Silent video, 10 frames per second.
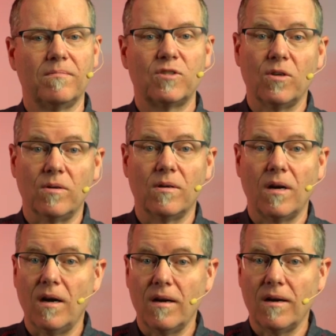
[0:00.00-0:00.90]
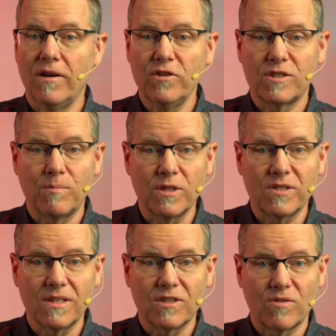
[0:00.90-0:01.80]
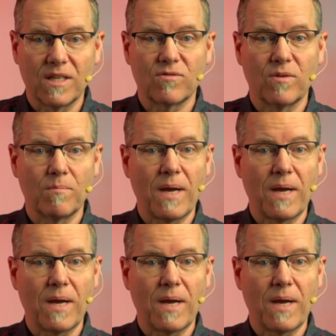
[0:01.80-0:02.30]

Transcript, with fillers: So, are, are you experiencing the transforming